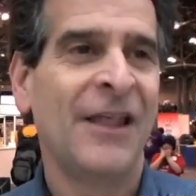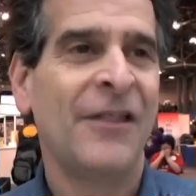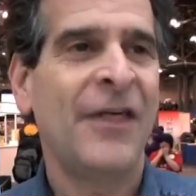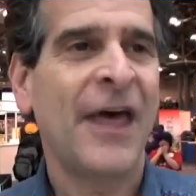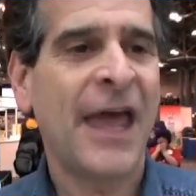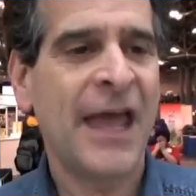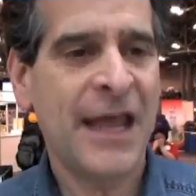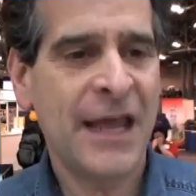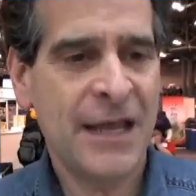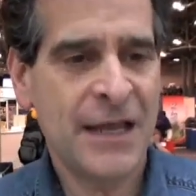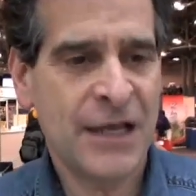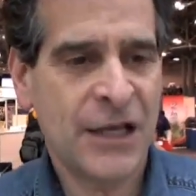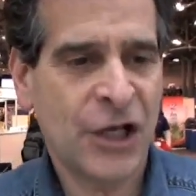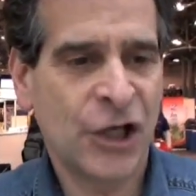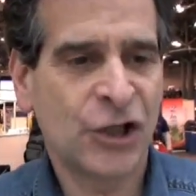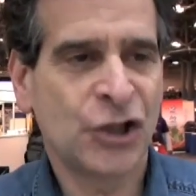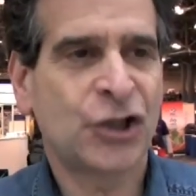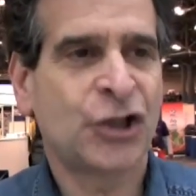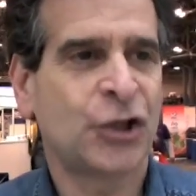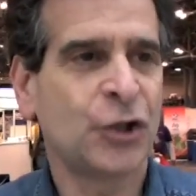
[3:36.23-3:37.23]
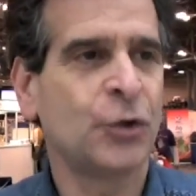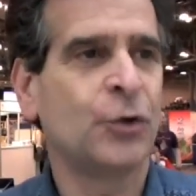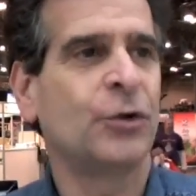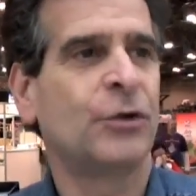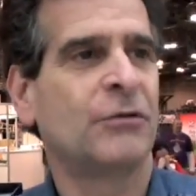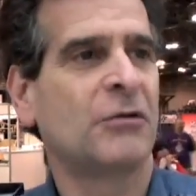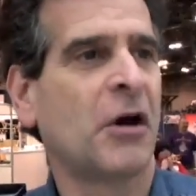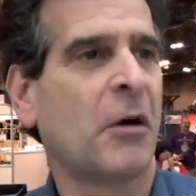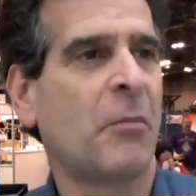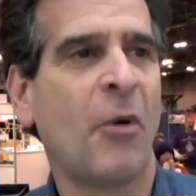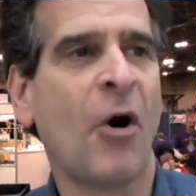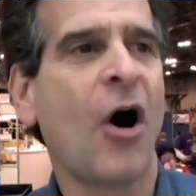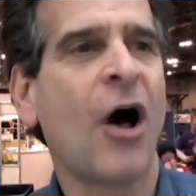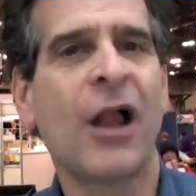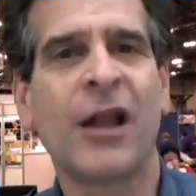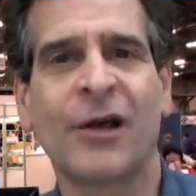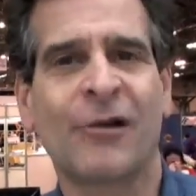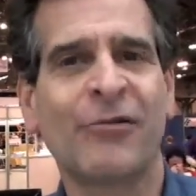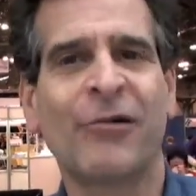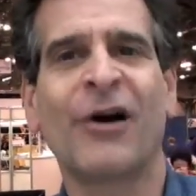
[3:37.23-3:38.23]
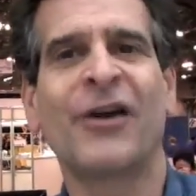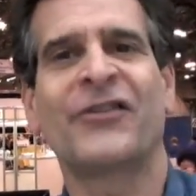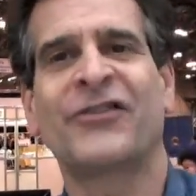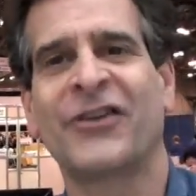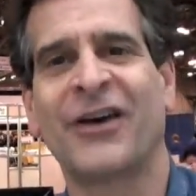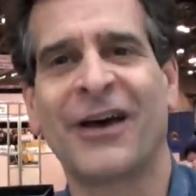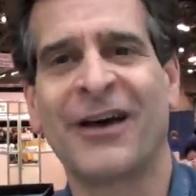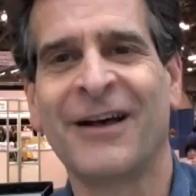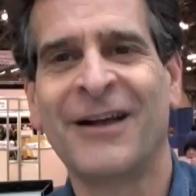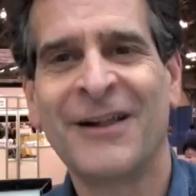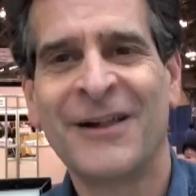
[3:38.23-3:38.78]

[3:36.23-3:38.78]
They can shoot a ball across a